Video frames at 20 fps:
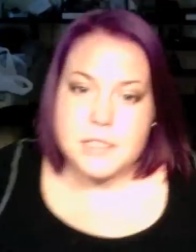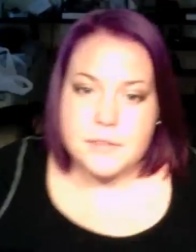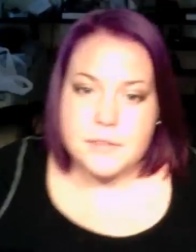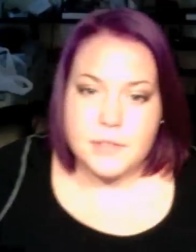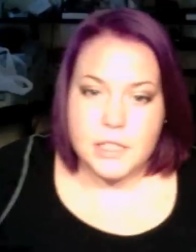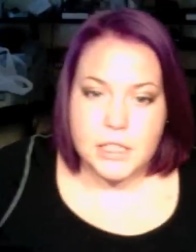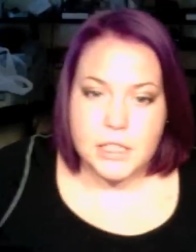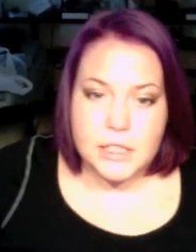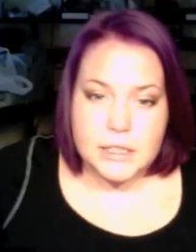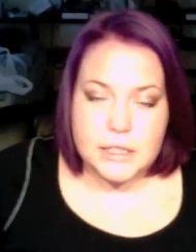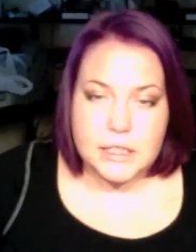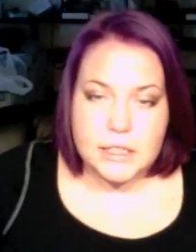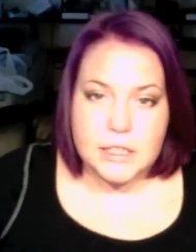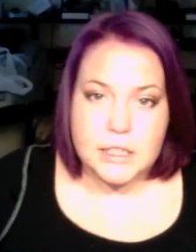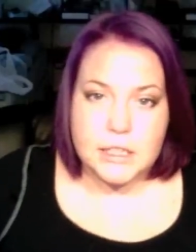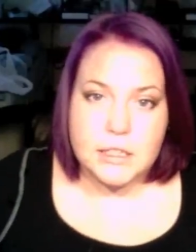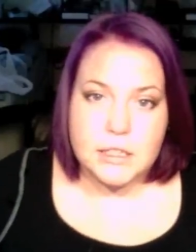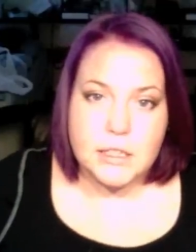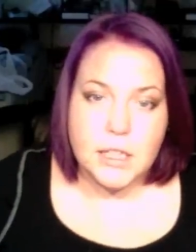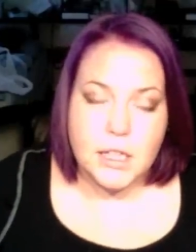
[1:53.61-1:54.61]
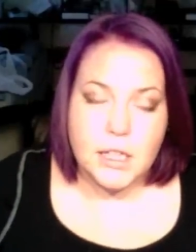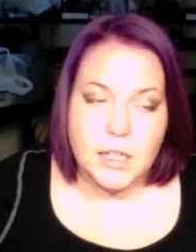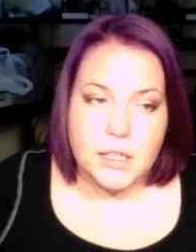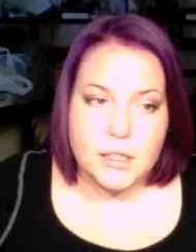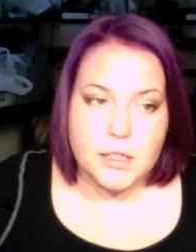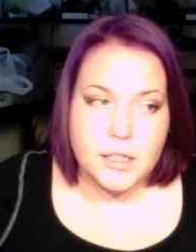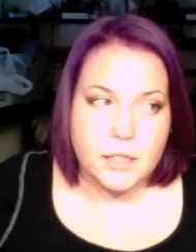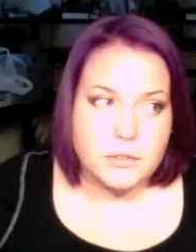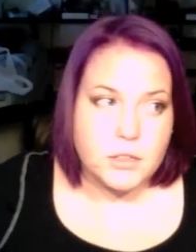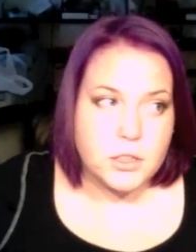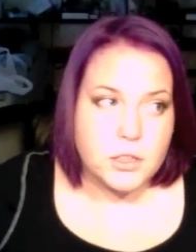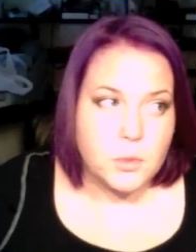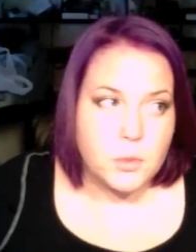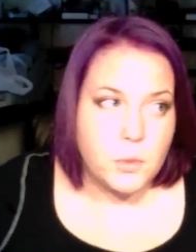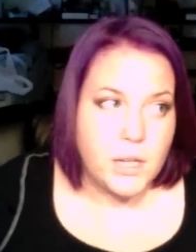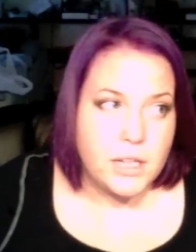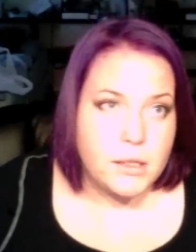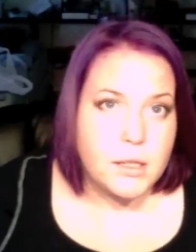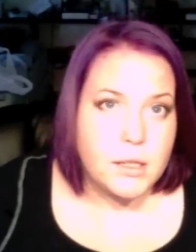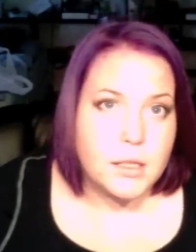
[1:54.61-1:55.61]
of anything. Uh, covered a
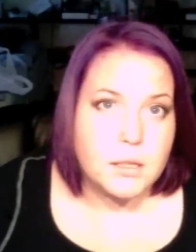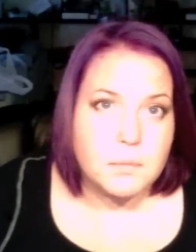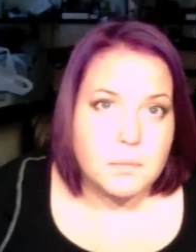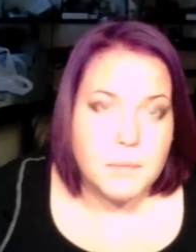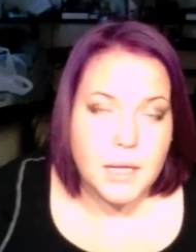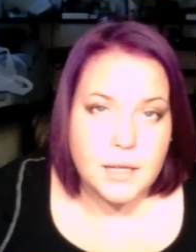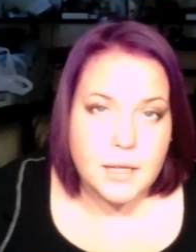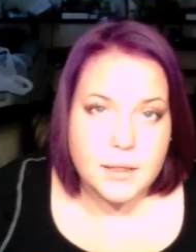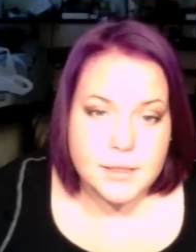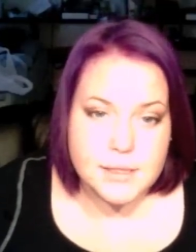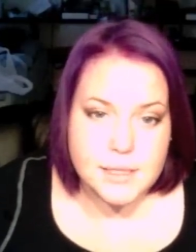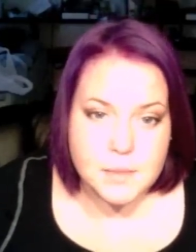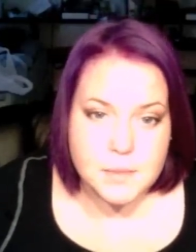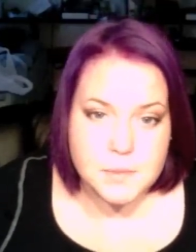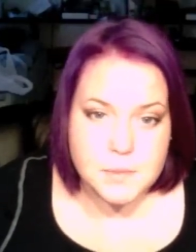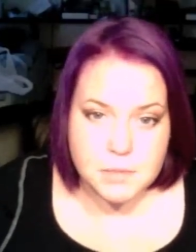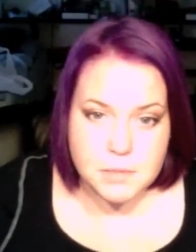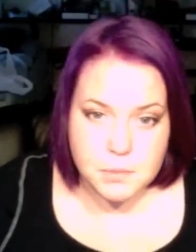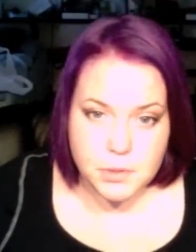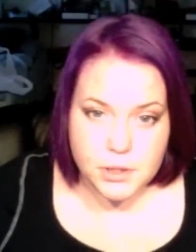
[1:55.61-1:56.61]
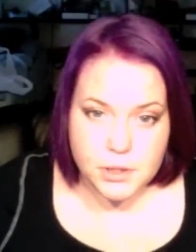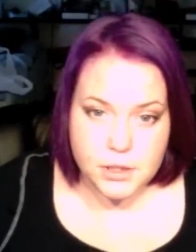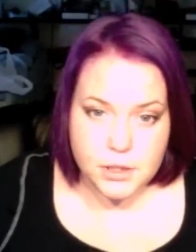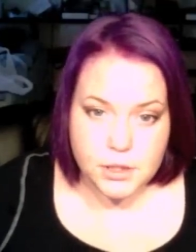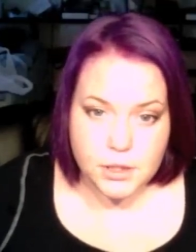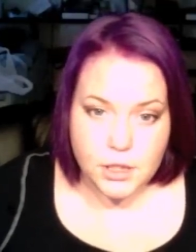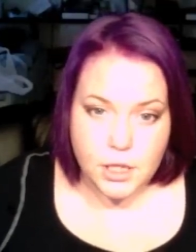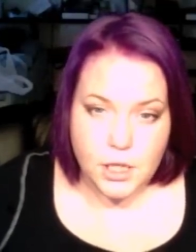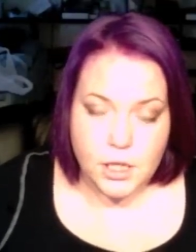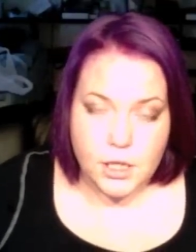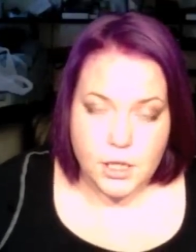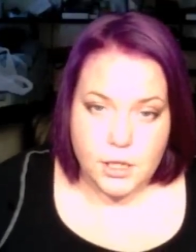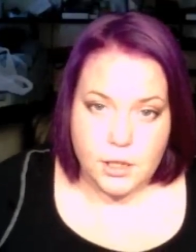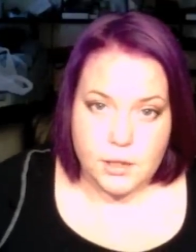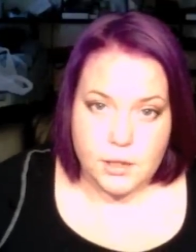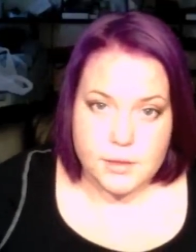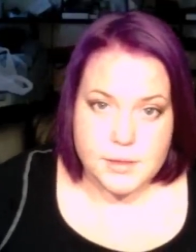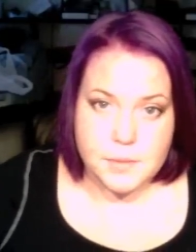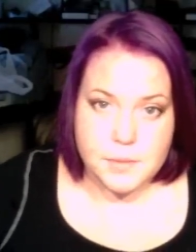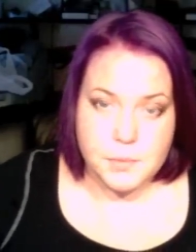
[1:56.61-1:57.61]
wedding back in September
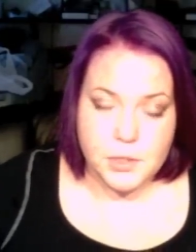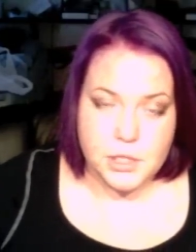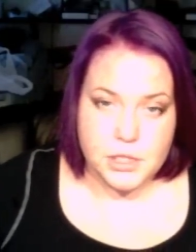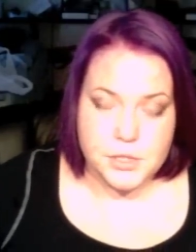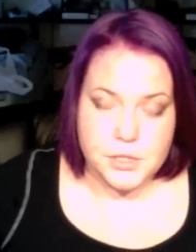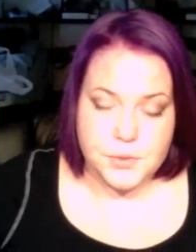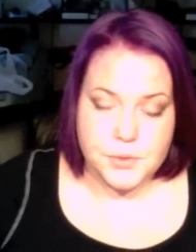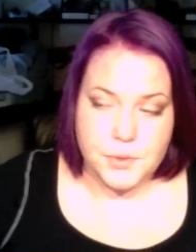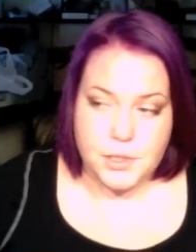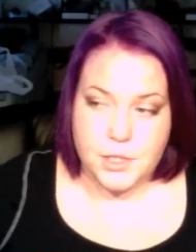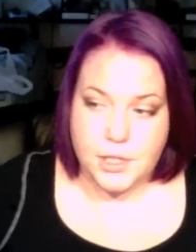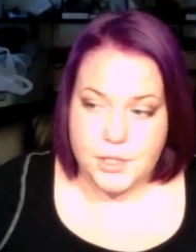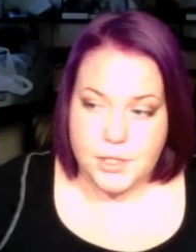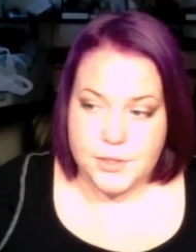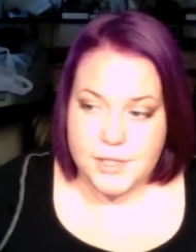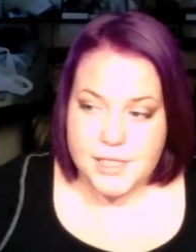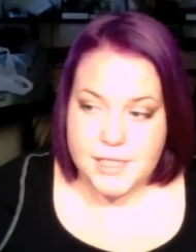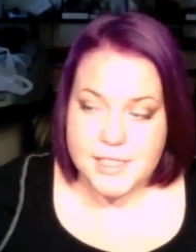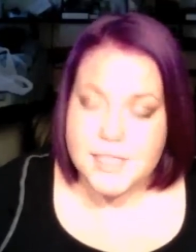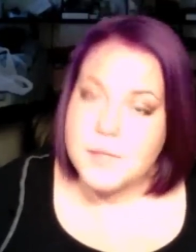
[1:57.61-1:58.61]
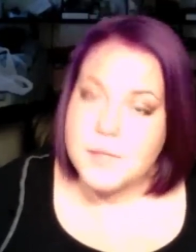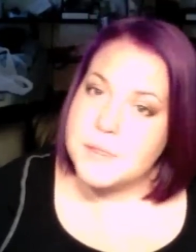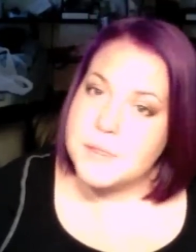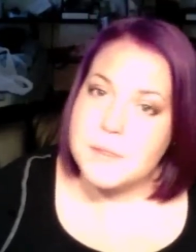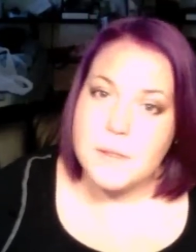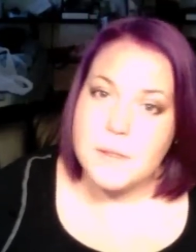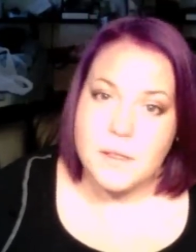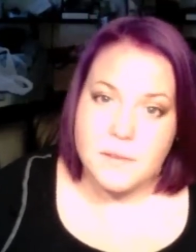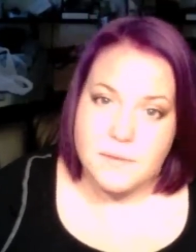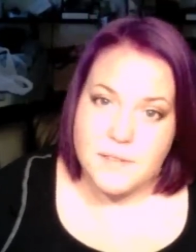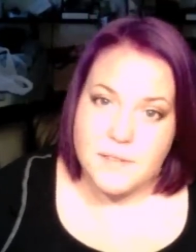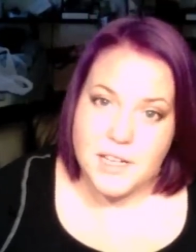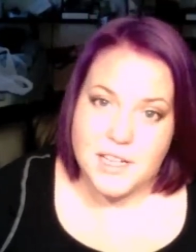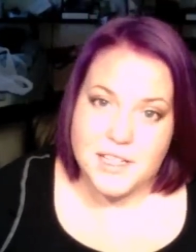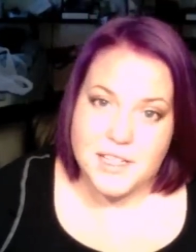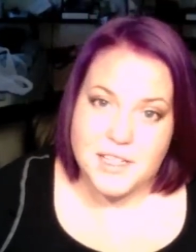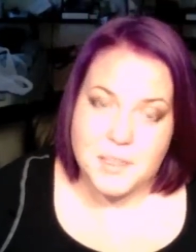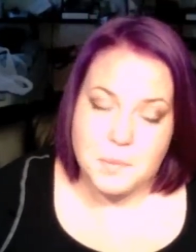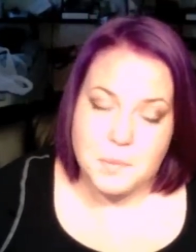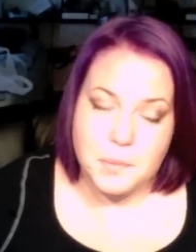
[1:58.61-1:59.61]
on some pretty short notice. It was a lot of
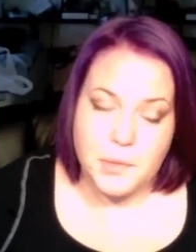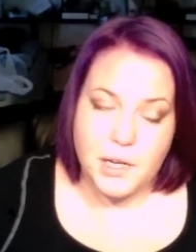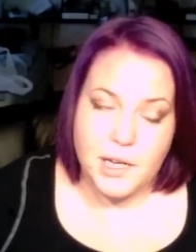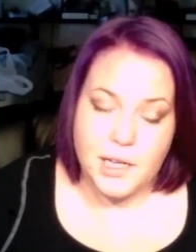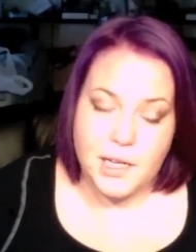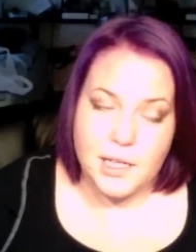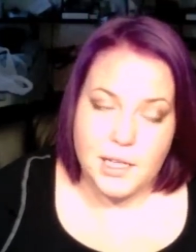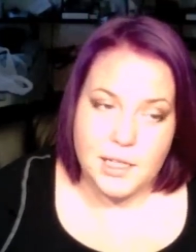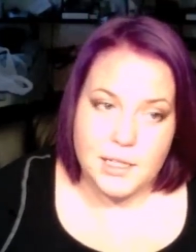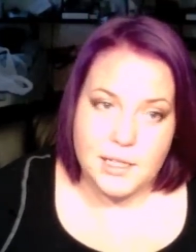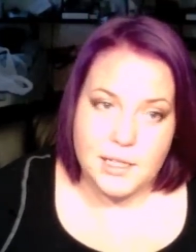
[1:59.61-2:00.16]
fun. The bride